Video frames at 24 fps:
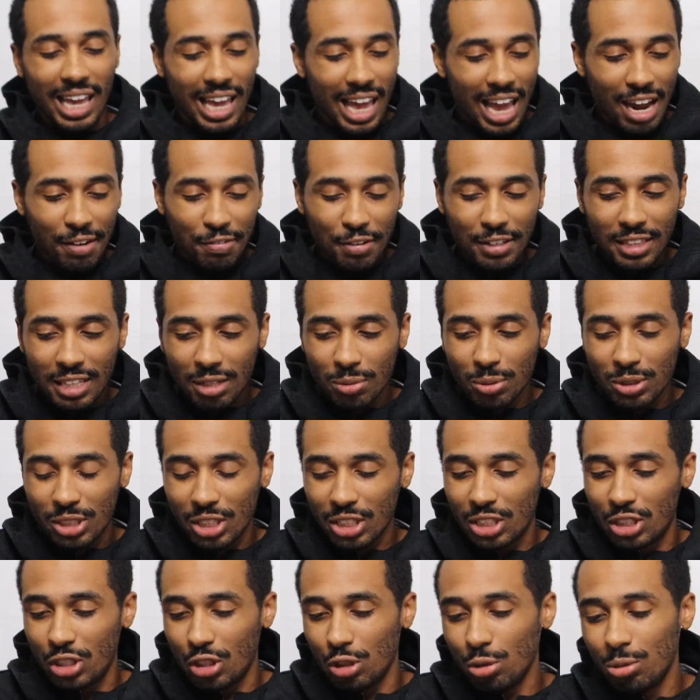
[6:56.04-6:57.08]
Everything was
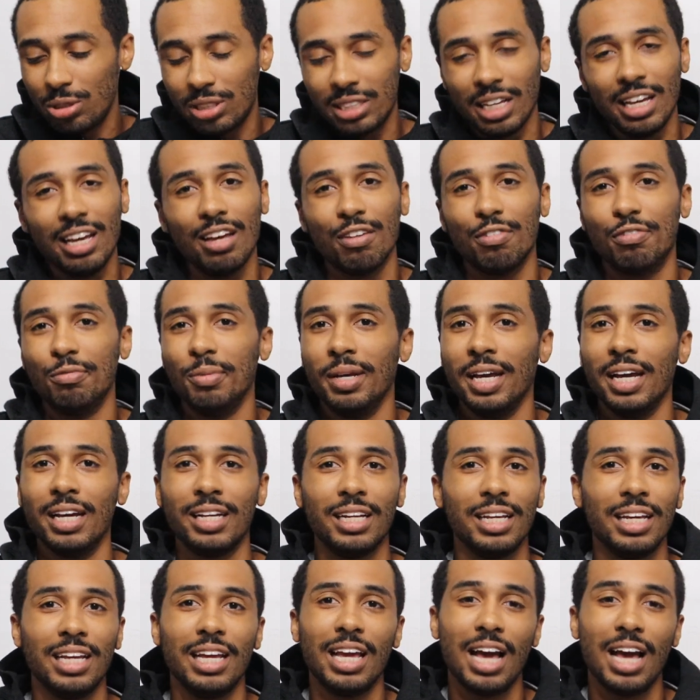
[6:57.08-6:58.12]
just too stiff, man.